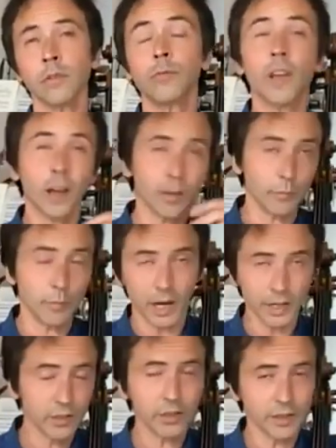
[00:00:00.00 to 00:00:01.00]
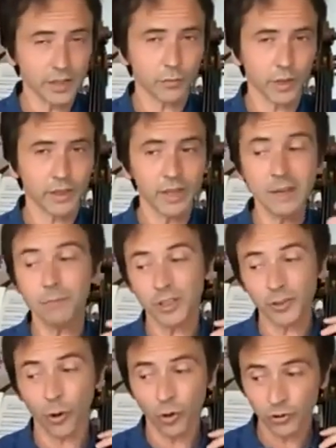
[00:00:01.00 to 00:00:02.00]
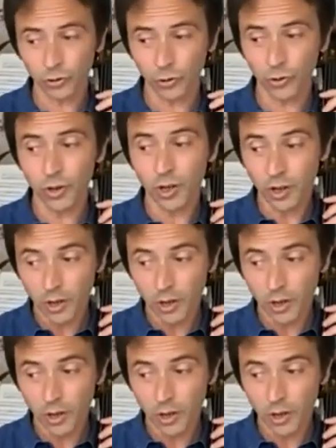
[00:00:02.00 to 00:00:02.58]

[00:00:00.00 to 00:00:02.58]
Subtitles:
we are in minor, that's one thing, but also